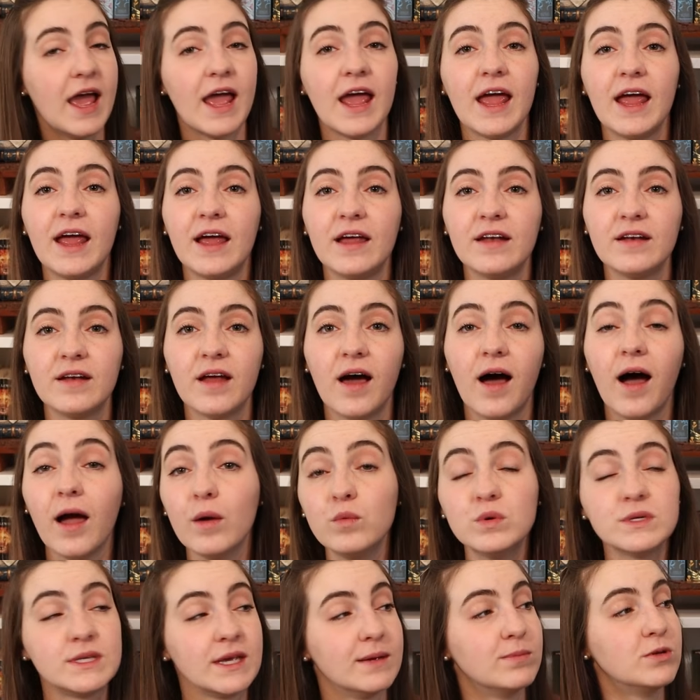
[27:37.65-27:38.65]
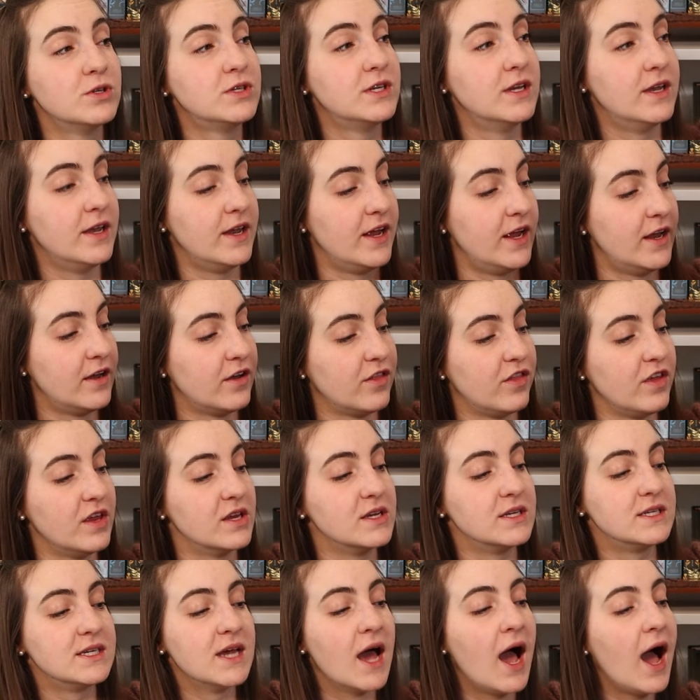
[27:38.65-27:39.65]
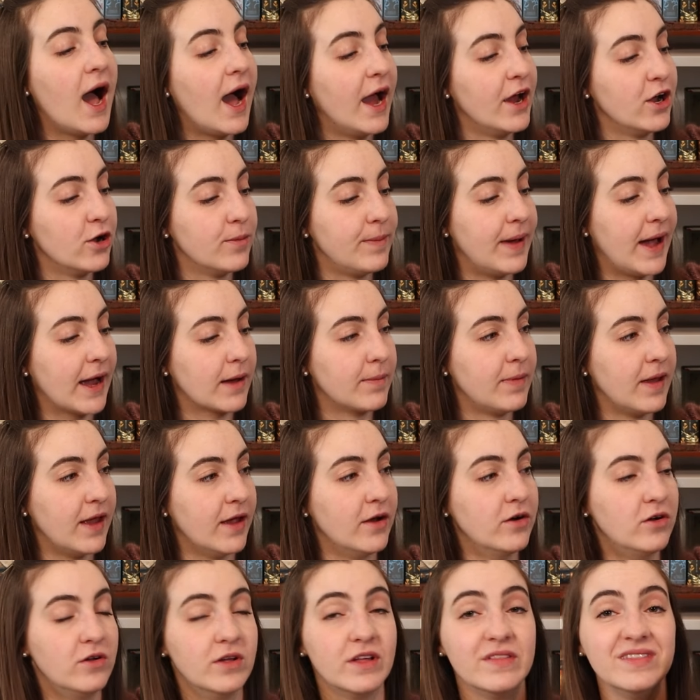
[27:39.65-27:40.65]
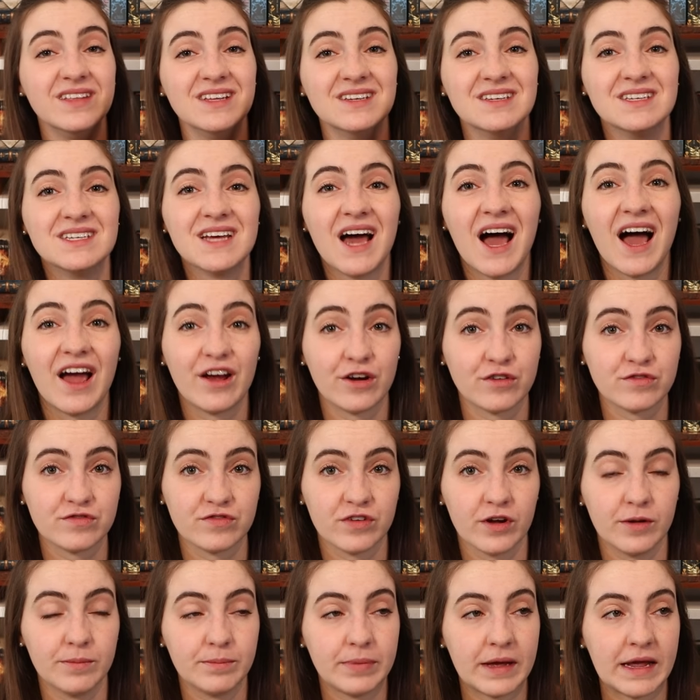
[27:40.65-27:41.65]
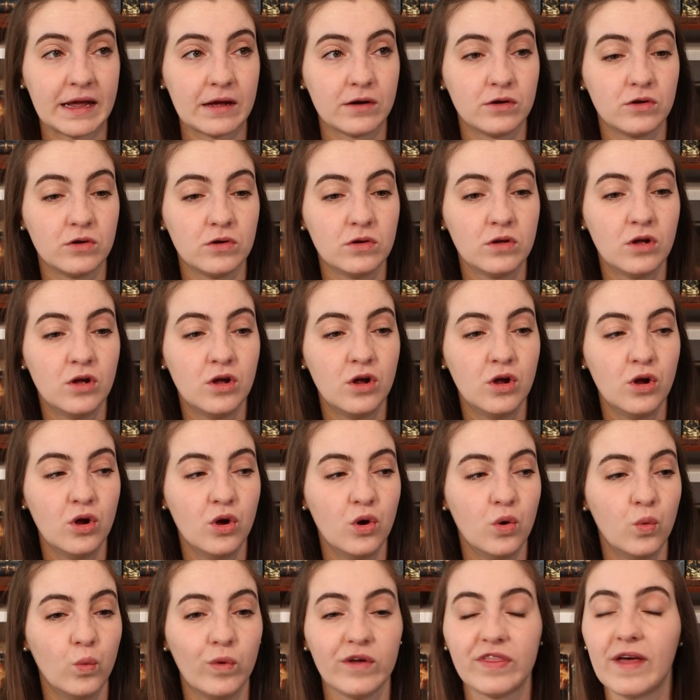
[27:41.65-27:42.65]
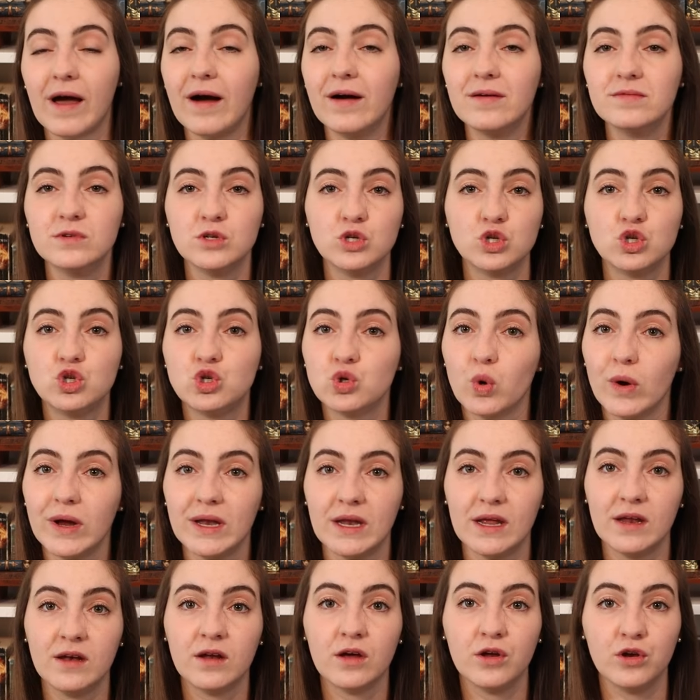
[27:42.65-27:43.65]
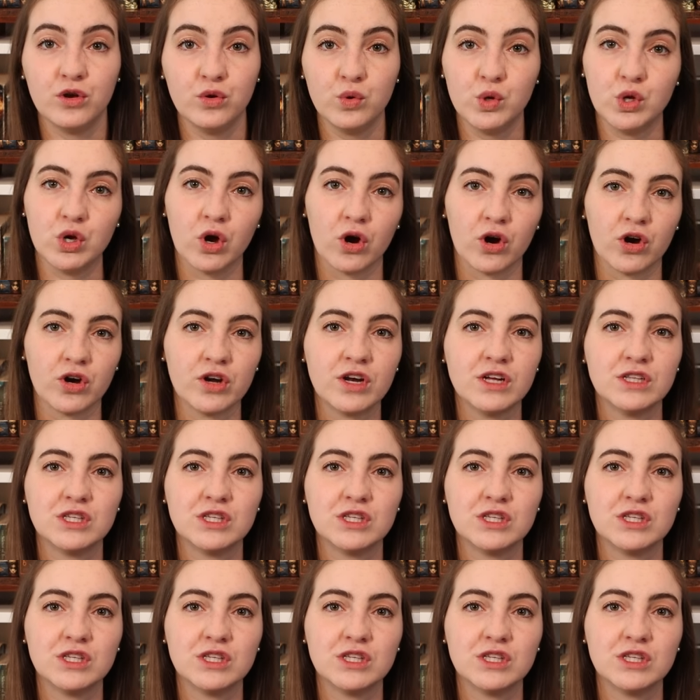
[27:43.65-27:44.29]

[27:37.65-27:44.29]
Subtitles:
and I was able to knit the entire back panel and the entire front panel without having to join in a new yarn.